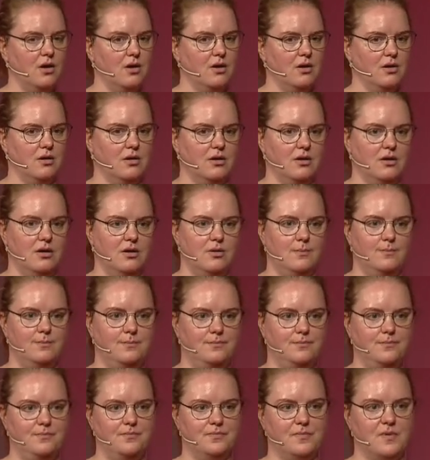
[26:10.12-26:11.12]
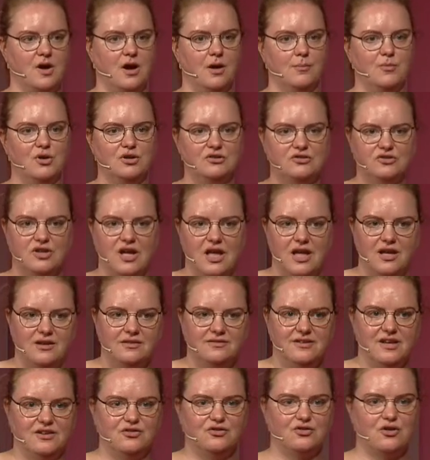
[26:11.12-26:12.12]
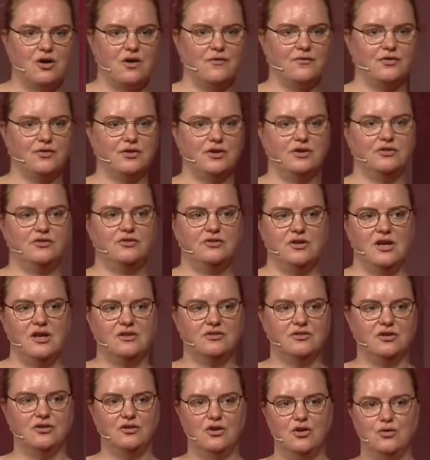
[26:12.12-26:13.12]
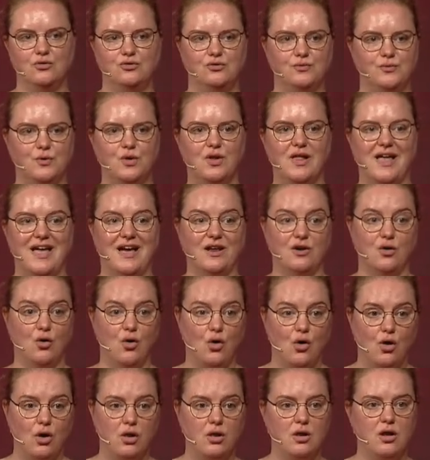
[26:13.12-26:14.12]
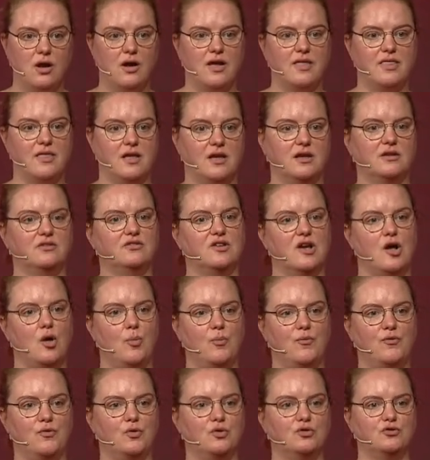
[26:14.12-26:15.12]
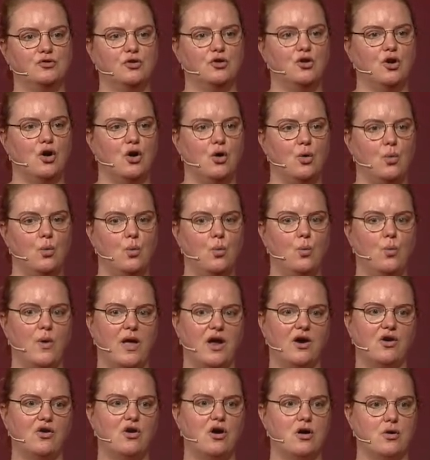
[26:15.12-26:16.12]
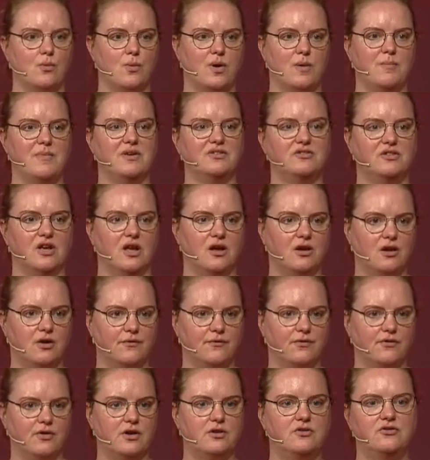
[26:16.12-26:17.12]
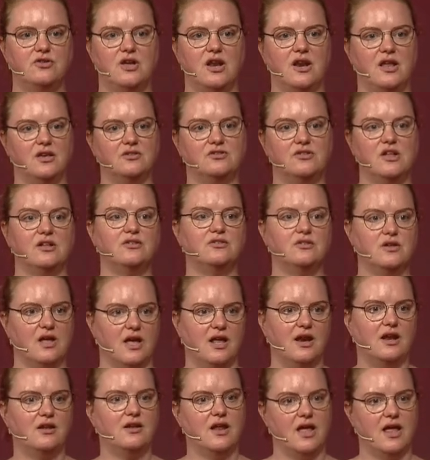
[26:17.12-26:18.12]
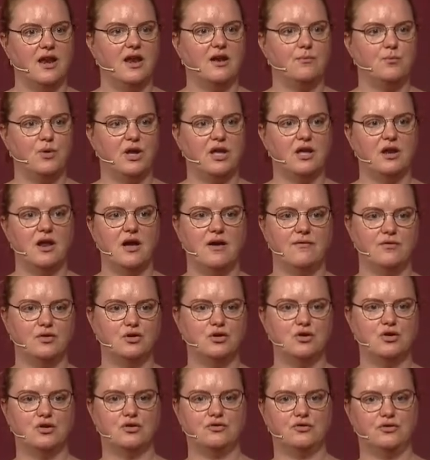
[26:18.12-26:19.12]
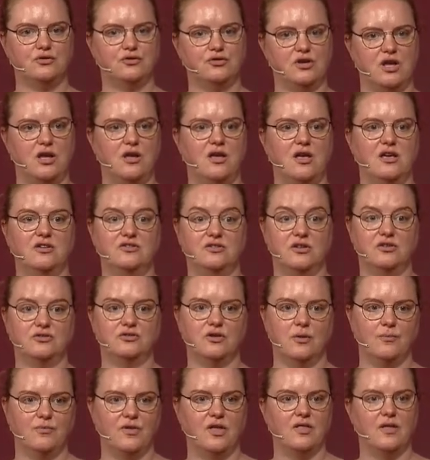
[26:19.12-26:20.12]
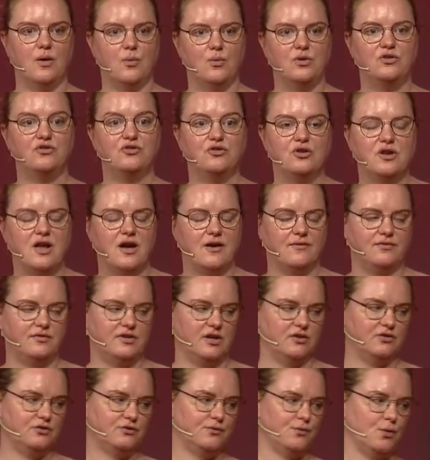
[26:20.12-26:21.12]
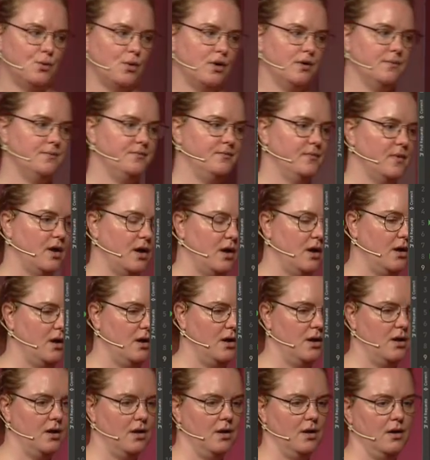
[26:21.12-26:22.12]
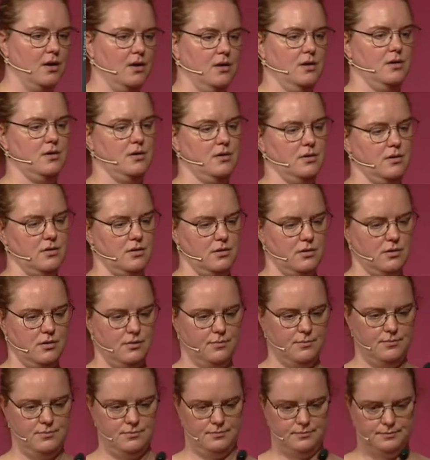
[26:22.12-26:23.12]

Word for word: Um, I'm not saying test coverage isn't useful at all. I think it's helpful to know where are we missing coverage, and is that and, and we can have a look to see is this something that we should have tests for. Um,